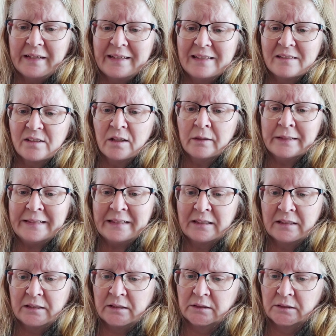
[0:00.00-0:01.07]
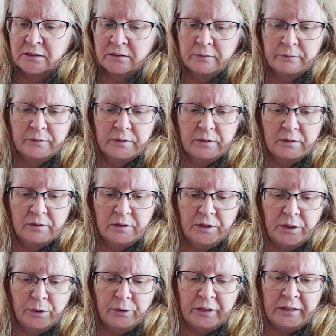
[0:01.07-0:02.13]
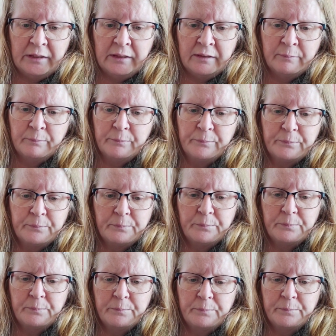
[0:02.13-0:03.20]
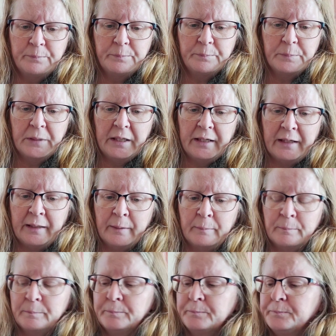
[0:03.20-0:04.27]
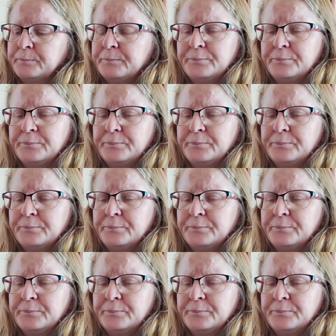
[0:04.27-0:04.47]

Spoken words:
it's only a little cutie kind